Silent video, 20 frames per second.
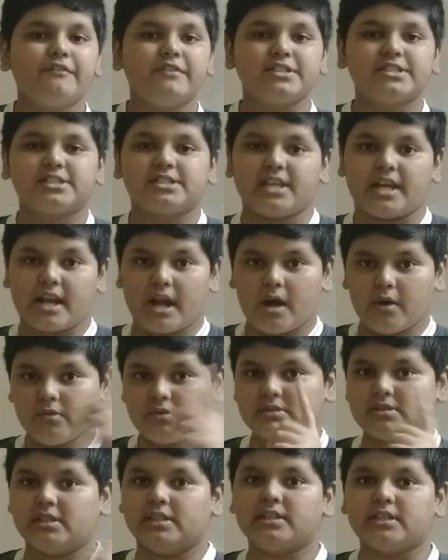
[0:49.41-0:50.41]
which
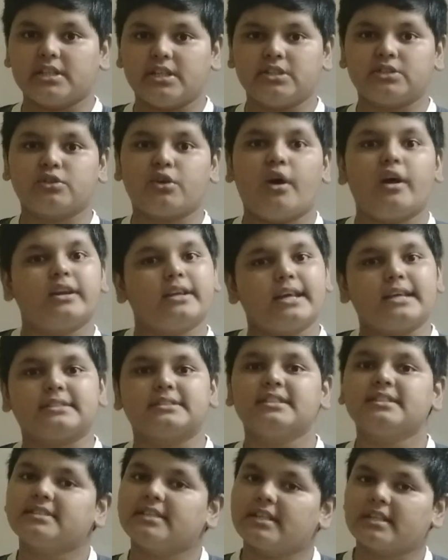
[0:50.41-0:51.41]
surrounds it is called as
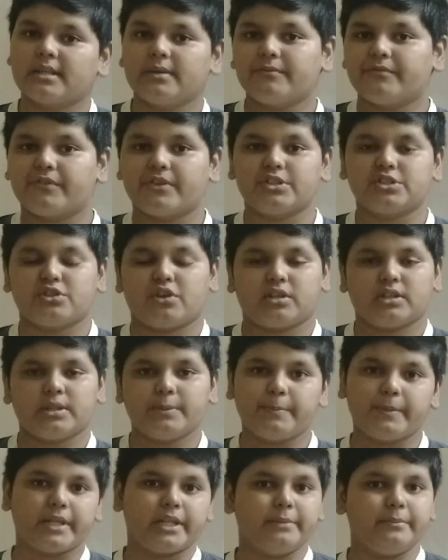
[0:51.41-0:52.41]
the circumference or
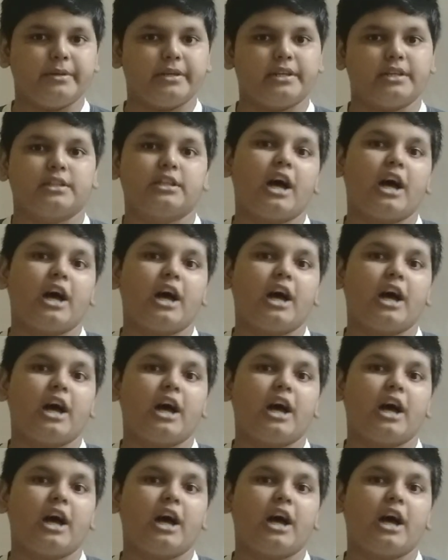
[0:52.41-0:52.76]
the perimeter,